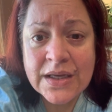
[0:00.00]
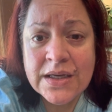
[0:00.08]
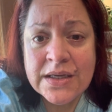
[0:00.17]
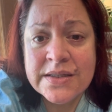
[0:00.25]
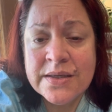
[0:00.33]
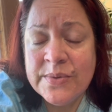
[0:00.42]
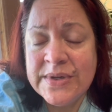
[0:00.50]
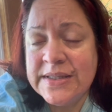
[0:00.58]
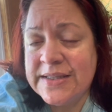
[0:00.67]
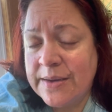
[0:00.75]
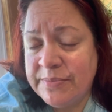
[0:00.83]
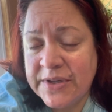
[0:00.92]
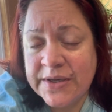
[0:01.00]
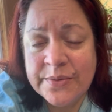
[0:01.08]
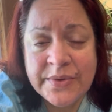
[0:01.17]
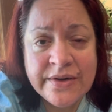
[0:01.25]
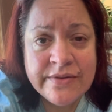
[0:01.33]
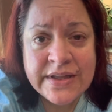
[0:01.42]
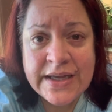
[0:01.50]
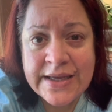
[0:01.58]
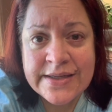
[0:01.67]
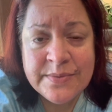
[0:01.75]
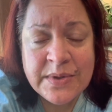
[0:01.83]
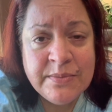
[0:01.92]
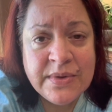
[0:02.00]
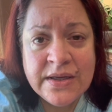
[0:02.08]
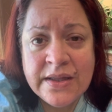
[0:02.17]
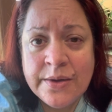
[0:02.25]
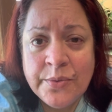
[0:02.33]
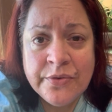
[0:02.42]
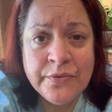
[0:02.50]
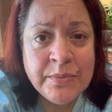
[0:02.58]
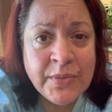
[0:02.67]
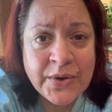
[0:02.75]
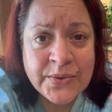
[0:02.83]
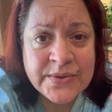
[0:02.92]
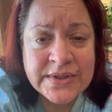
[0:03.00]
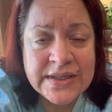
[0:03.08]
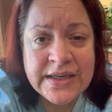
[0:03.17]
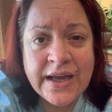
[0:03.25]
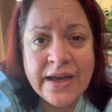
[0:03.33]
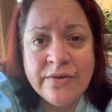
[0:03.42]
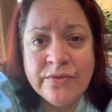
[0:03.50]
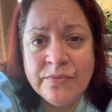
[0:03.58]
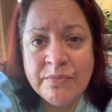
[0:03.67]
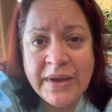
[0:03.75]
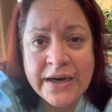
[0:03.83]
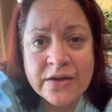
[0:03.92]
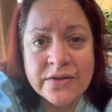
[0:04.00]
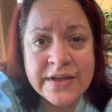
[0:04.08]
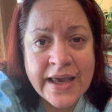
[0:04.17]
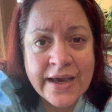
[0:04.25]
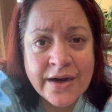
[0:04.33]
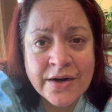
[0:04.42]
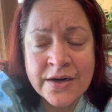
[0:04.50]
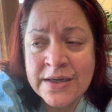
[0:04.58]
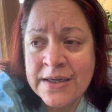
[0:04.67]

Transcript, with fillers: because it went septic, whatever the case may be. They were remote, didn't have medical care.